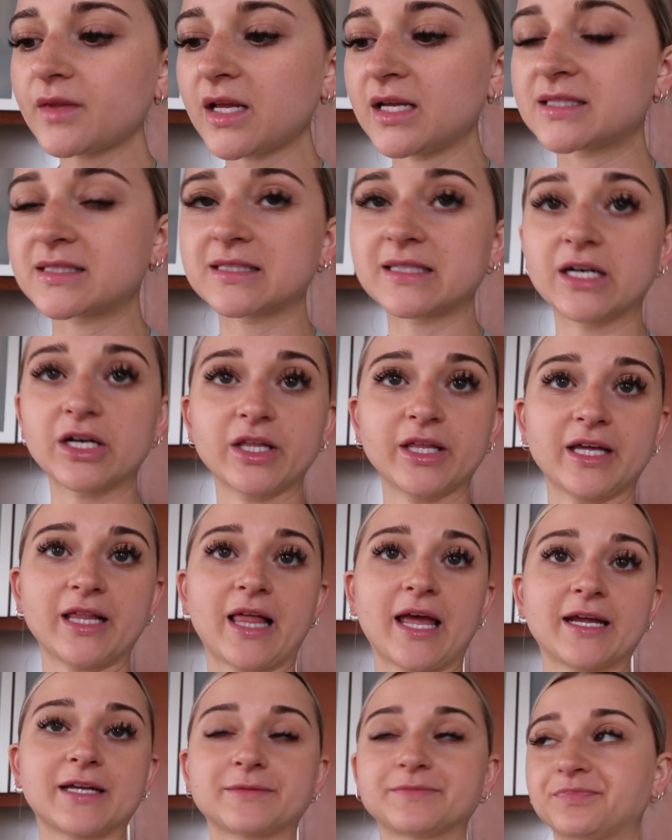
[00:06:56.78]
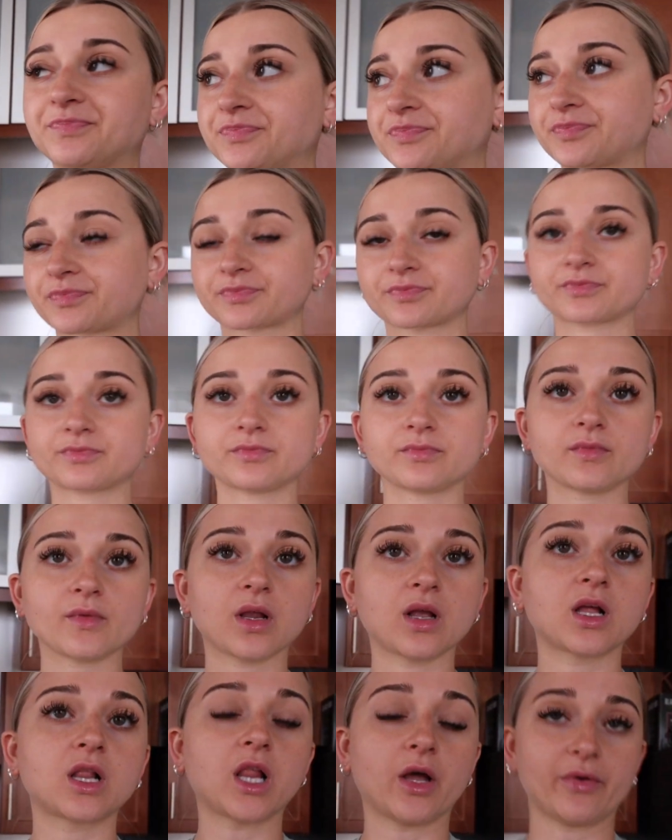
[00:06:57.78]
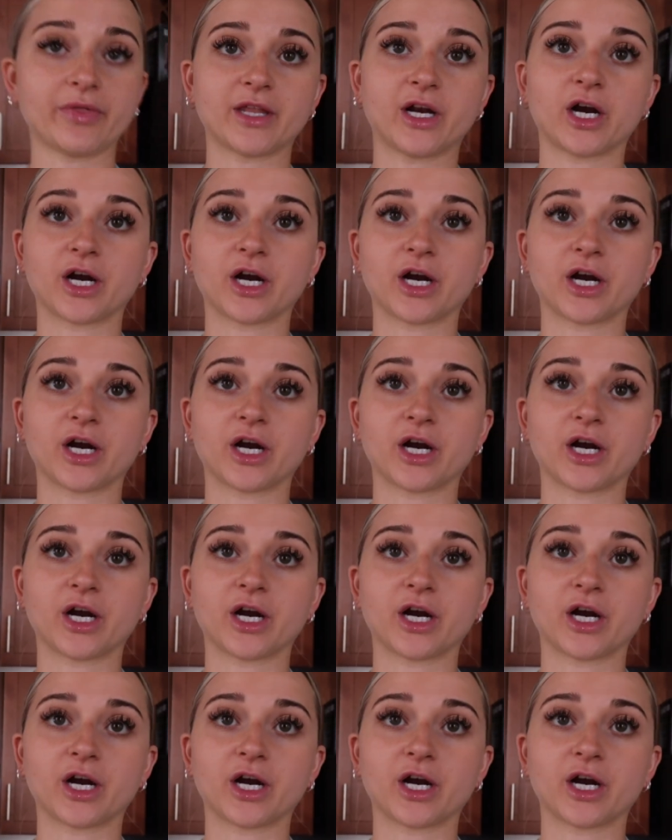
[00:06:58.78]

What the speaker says: it's literally like glow in the